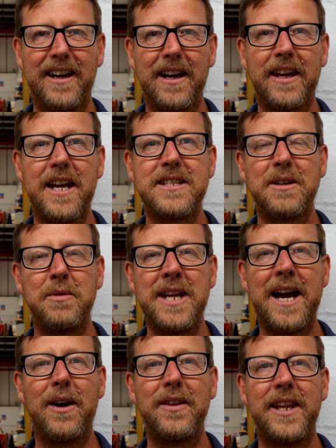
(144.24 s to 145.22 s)
Okay, so we're
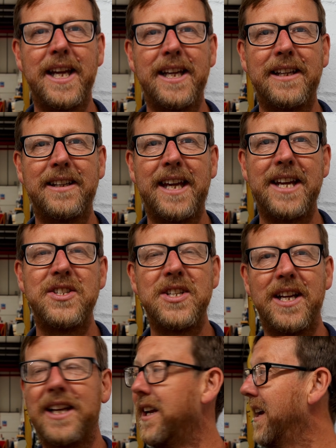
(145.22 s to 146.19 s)
now in the
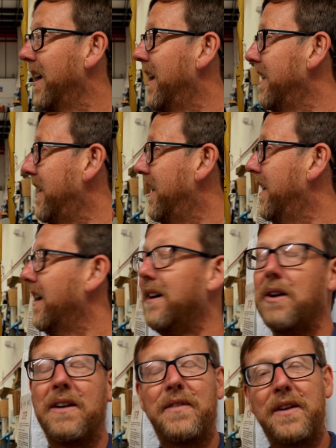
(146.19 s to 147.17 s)
kitchen.
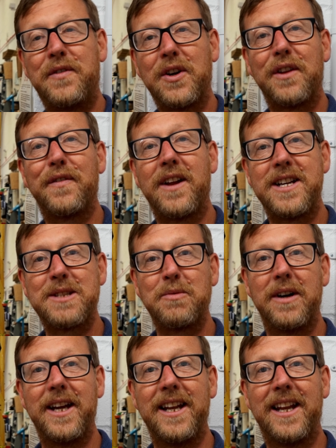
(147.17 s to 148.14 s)
Have you got the fly
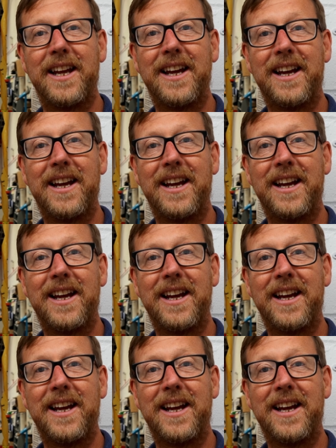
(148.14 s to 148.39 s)
swat in?